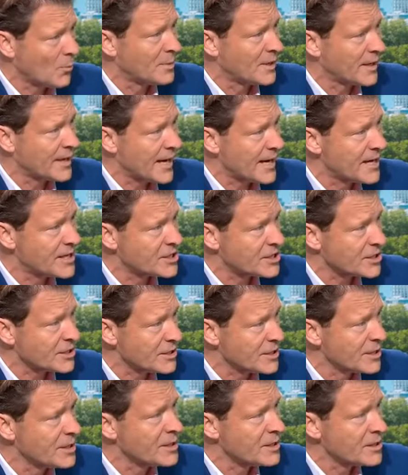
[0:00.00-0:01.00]

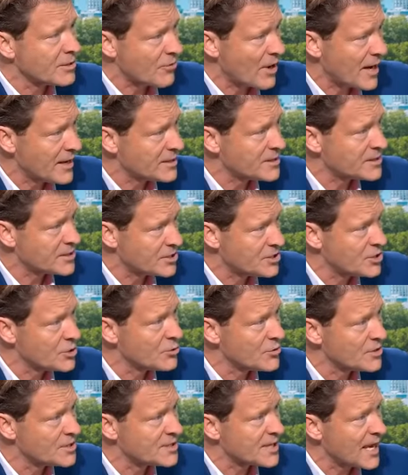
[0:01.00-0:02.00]
obligation, right, to do
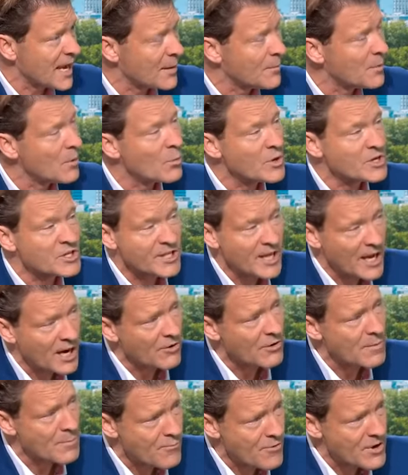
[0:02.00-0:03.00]
the same, which they
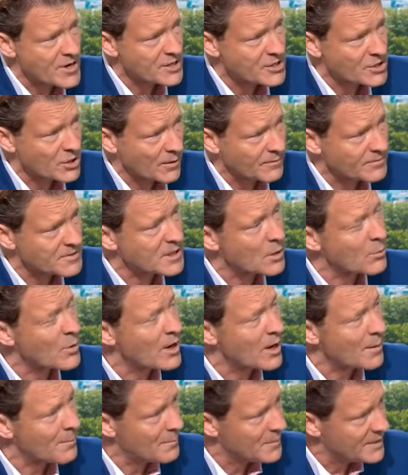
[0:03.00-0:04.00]
are in breach of. So we
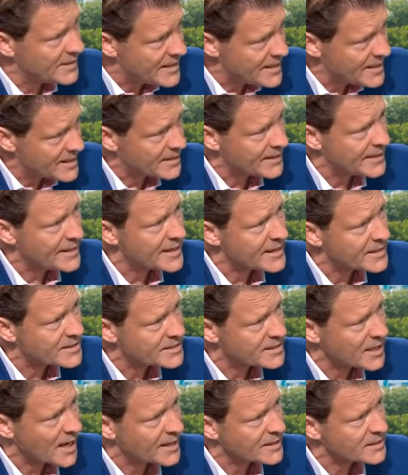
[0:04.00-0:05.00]
are legally
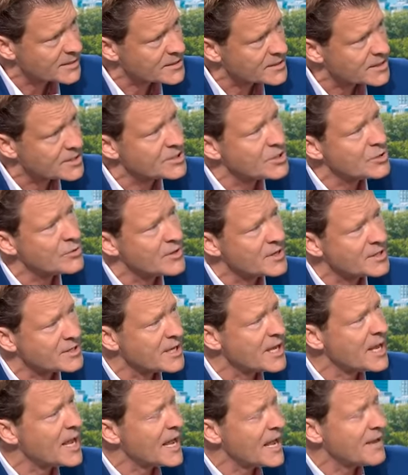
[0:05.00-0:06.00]
entitled to do this.
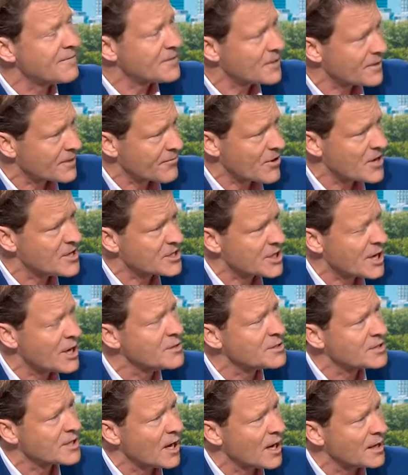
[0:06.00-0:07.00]
If the French
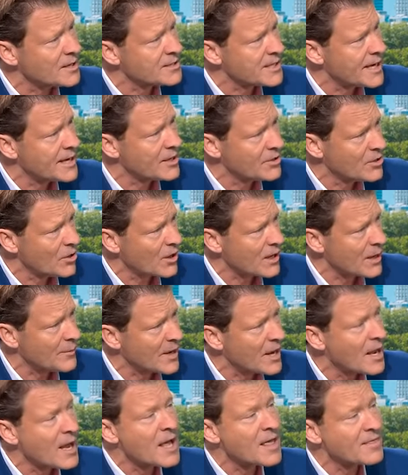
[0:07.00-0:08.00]
Coast Guard say you're not
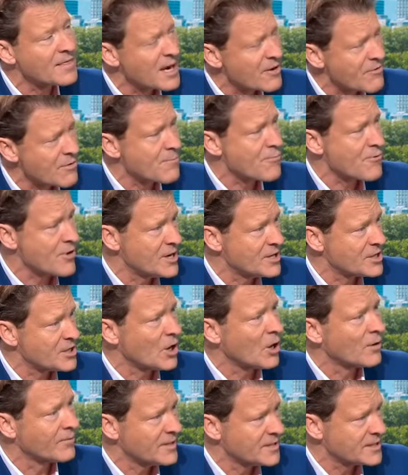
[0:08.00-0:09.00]
coming here, they're in breach
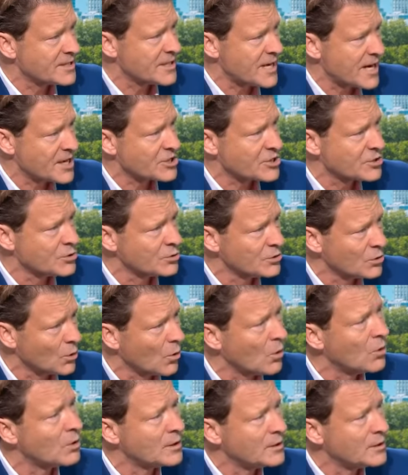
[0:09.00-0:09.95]
of international law.